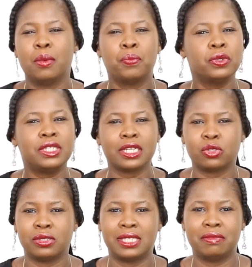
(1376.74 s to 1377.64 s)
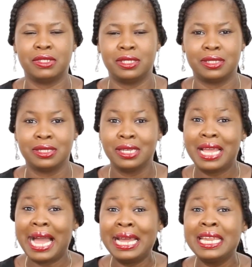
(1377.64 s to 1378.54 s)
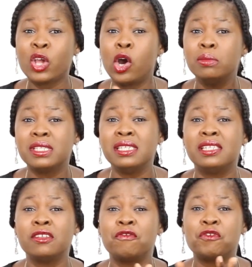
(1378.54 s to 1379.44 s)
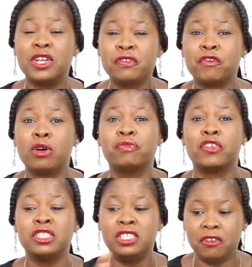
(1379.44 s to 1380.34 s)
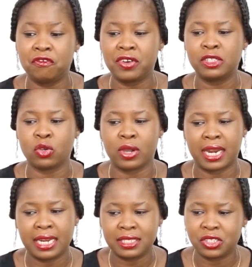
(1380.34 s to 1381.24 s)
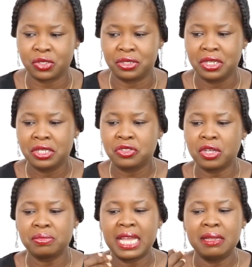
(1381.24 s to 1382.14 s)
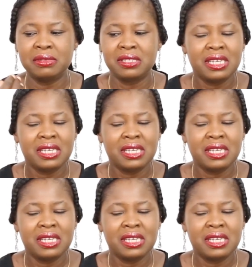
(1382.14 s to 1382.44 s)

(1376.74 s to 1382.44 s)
project or services. And it comes in different form for different organizations. Sometimes